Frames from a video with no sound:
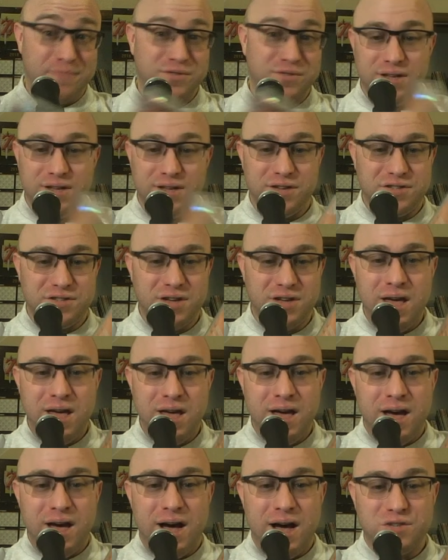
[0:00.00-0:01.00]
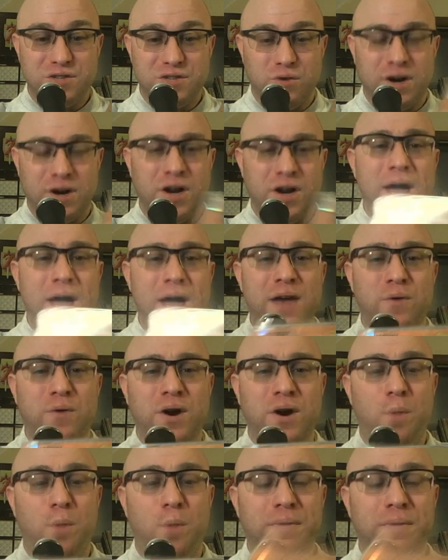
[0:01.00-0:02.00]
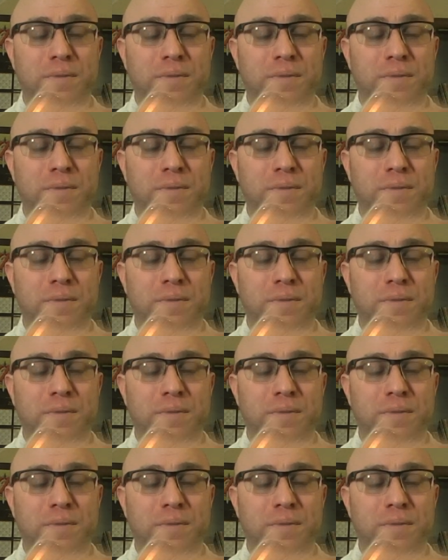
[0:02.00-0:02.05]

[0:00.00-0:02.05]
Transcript: than this. So we're going to go ahead and we're going to open